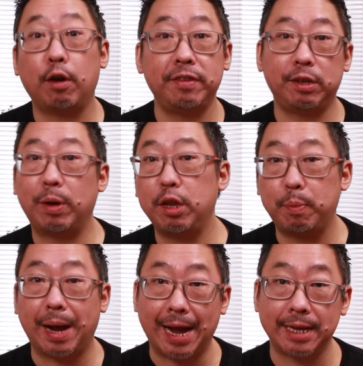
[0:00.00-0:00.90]
And obviously when you
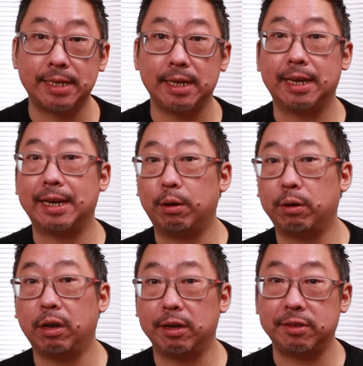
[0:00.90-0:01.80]
put acid and
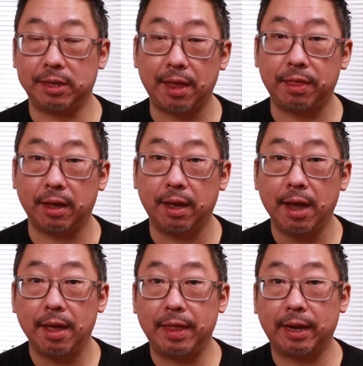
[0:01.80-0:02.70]
alkali together,
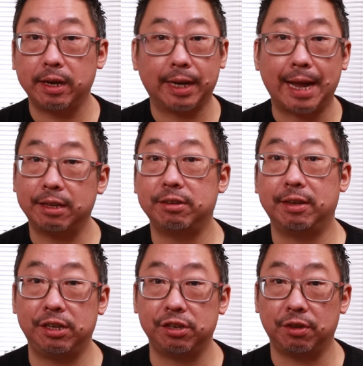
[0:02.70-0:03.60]
they're going to
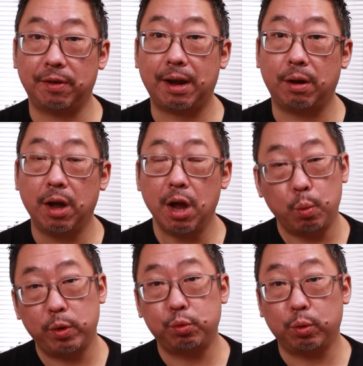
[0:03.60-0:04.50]
cancel each other out,
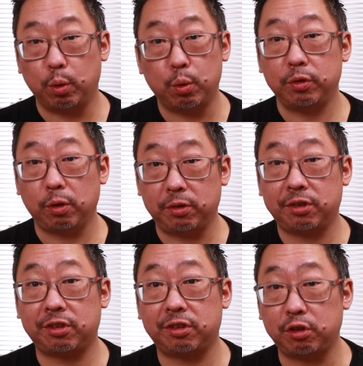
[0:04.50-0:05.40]
which will also
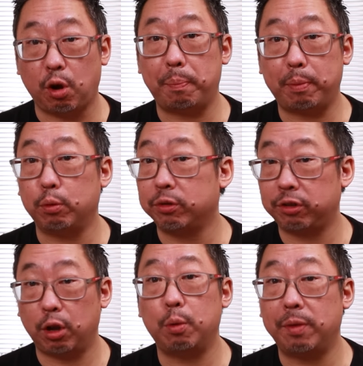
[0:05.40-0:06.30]
stop or
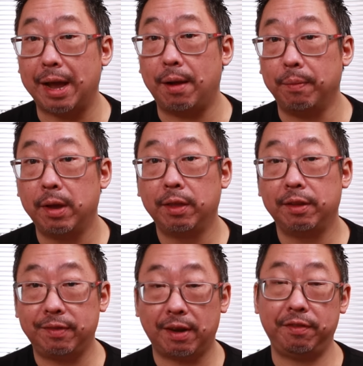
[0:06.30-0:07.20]
slow down
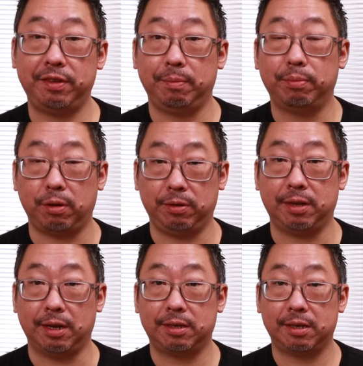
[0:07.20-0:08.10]
the velveting
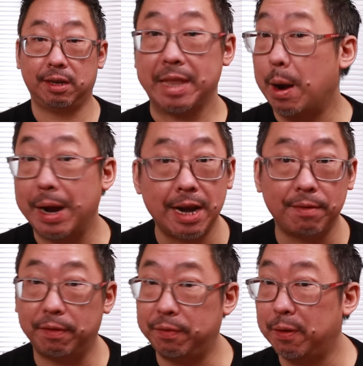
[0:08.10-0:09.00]
process. Now, I'd
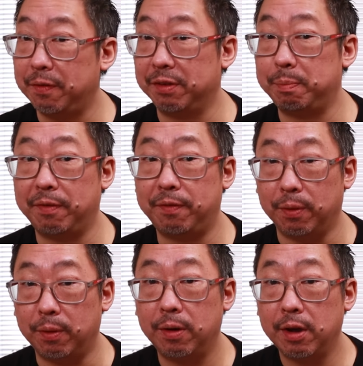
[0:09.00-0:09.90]
never thought of this
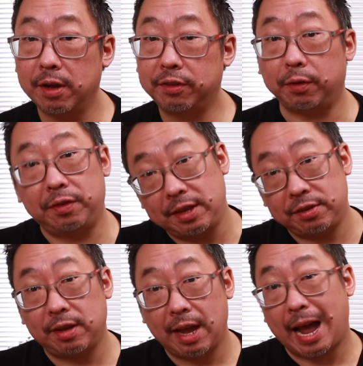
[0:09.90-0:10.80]
before, so
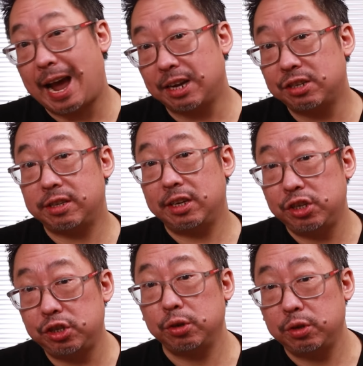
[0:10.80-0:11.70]
this actually
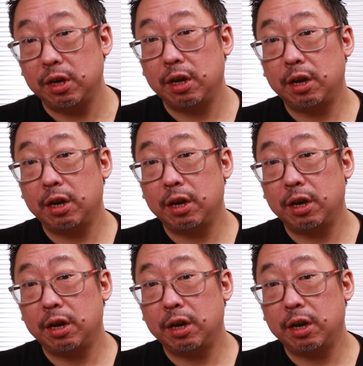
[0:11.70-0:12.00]
should